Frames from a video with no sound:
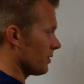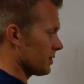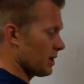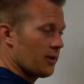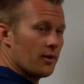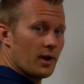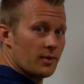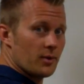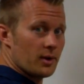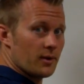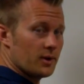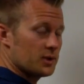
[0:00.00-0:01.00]
There's another 8th
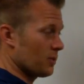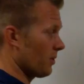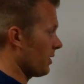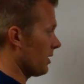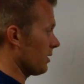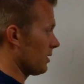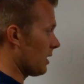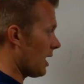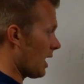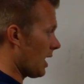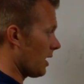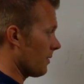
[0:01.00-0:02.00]
note in there, so we'll think
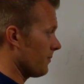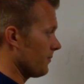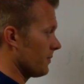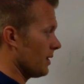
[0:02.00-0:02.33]
la,